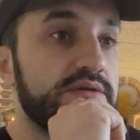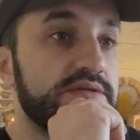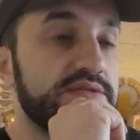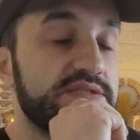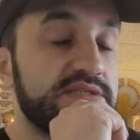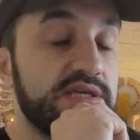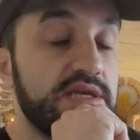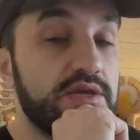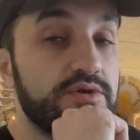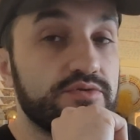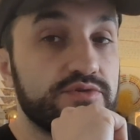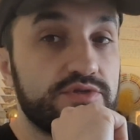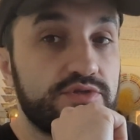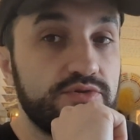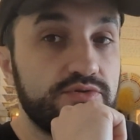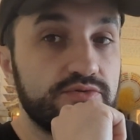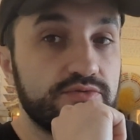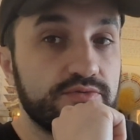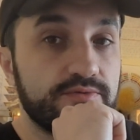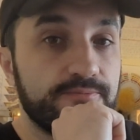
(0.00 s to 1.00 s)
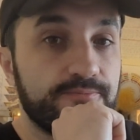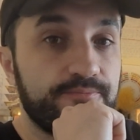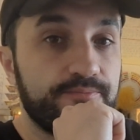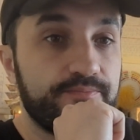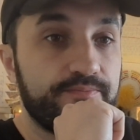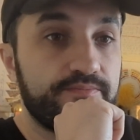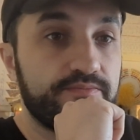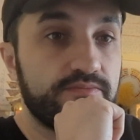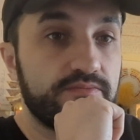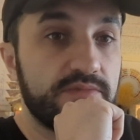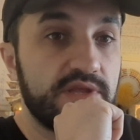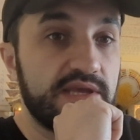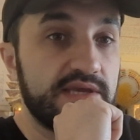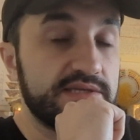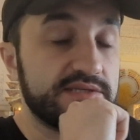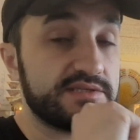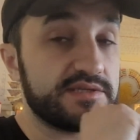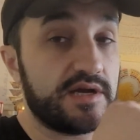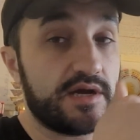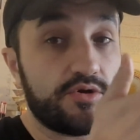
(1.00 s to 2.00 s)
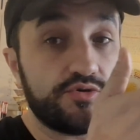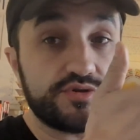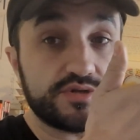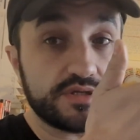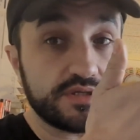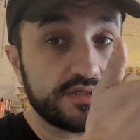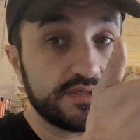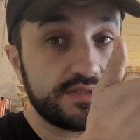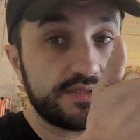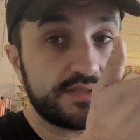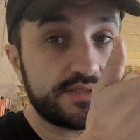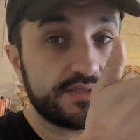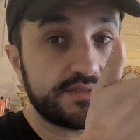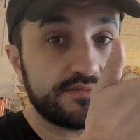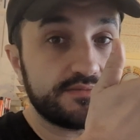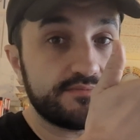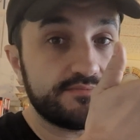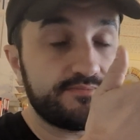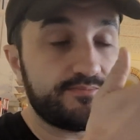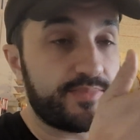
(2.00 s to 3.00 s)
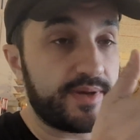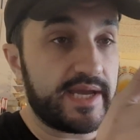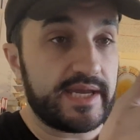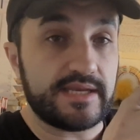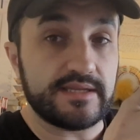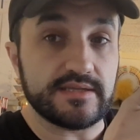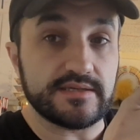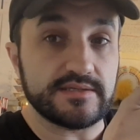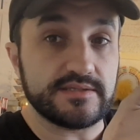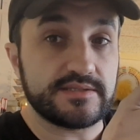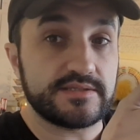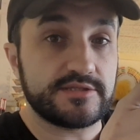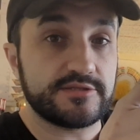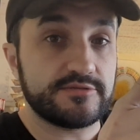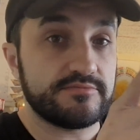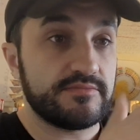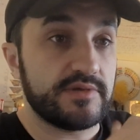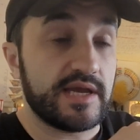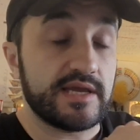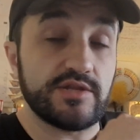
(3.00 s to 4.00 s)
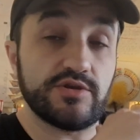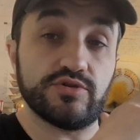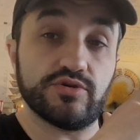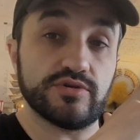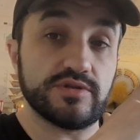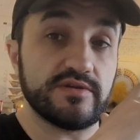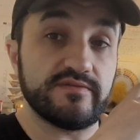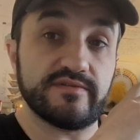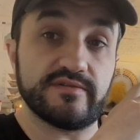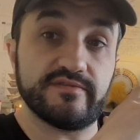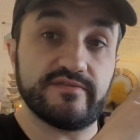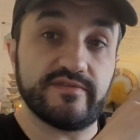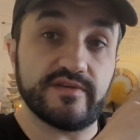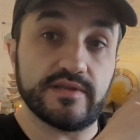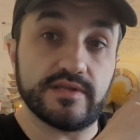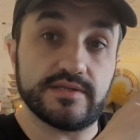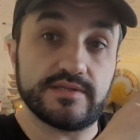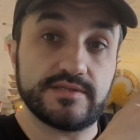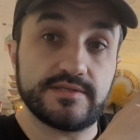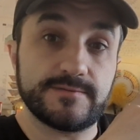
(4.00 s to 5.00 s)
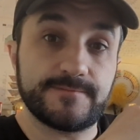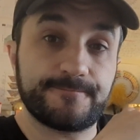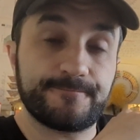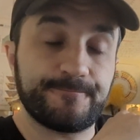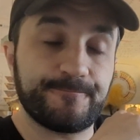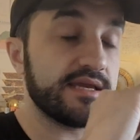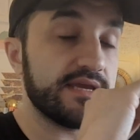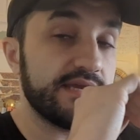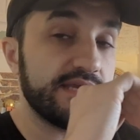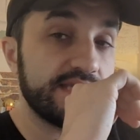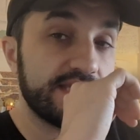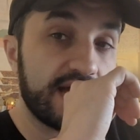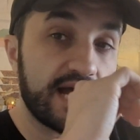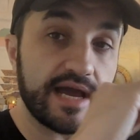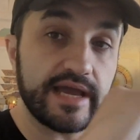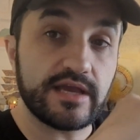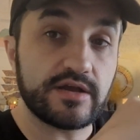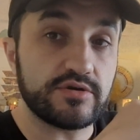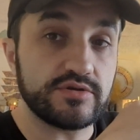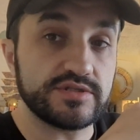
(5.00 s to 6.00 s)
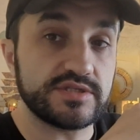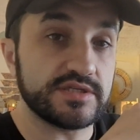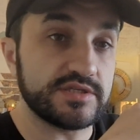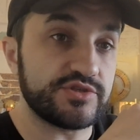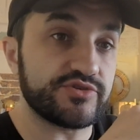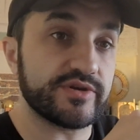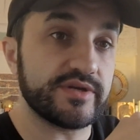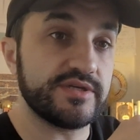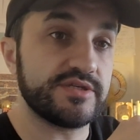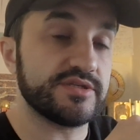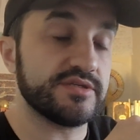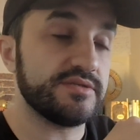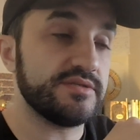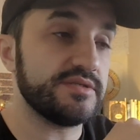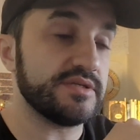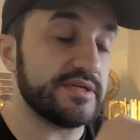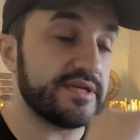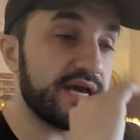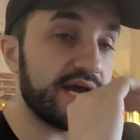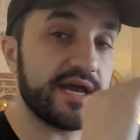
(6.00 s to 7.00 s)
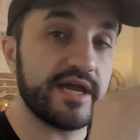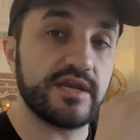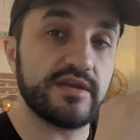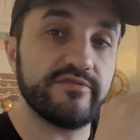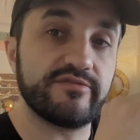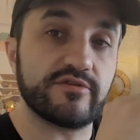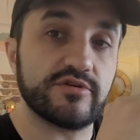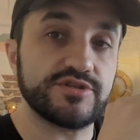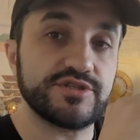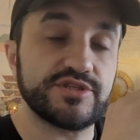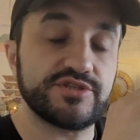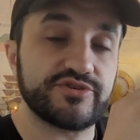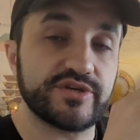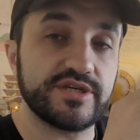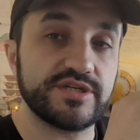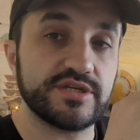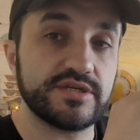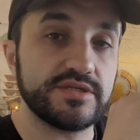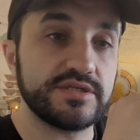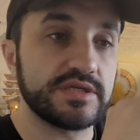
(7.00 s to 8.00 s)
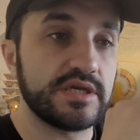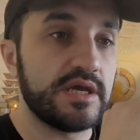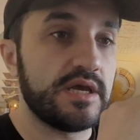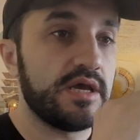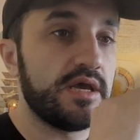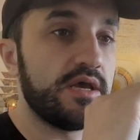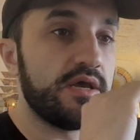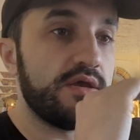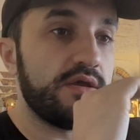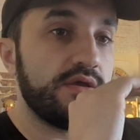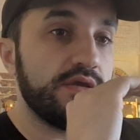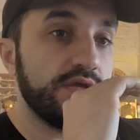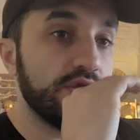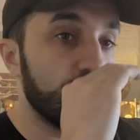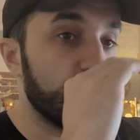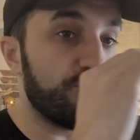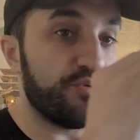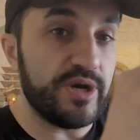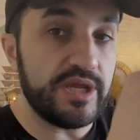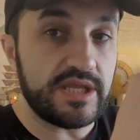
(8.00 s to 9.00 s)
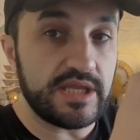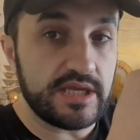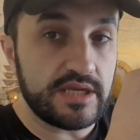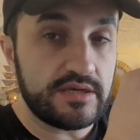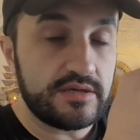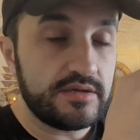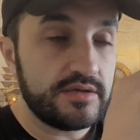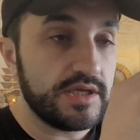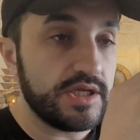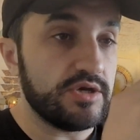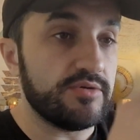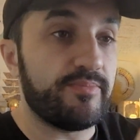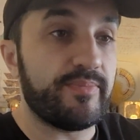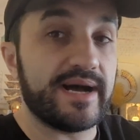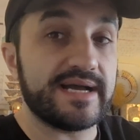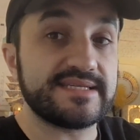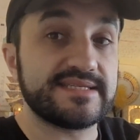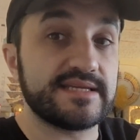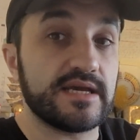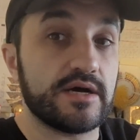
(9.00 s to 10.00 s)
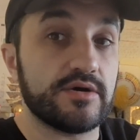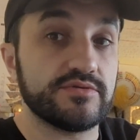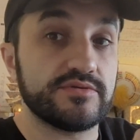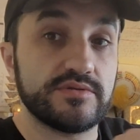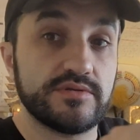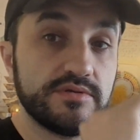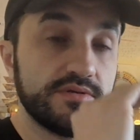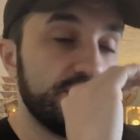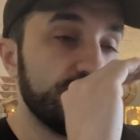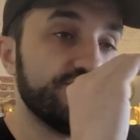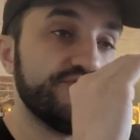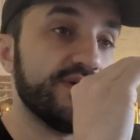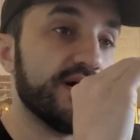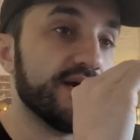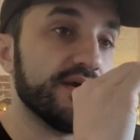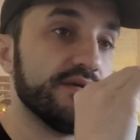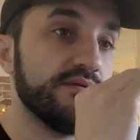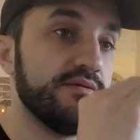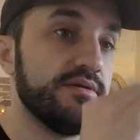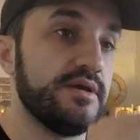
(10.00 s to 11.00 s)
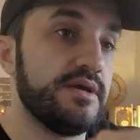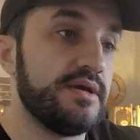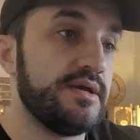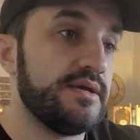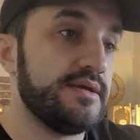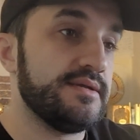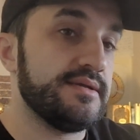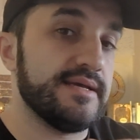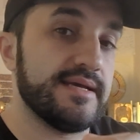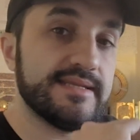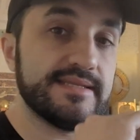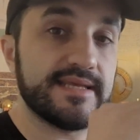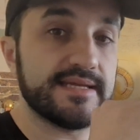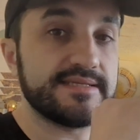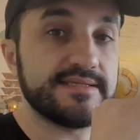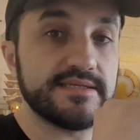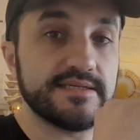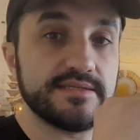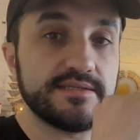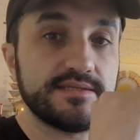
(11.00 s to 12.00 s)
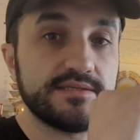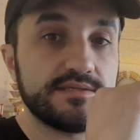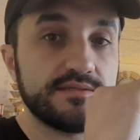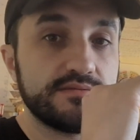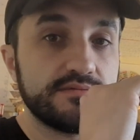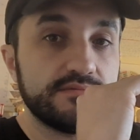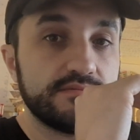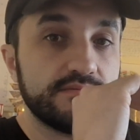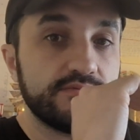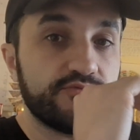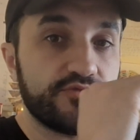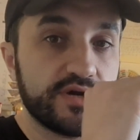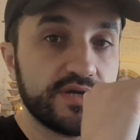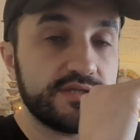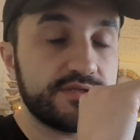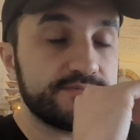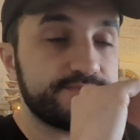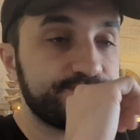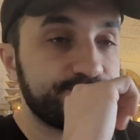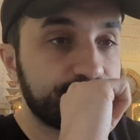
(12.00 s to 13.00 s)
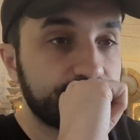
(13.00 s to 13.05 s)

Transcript: CO2 is odorless, painless, and you don't even feel it. In high concentrations, in high enough concentrations, you breathe in, you pass out, you die. And that's it, right?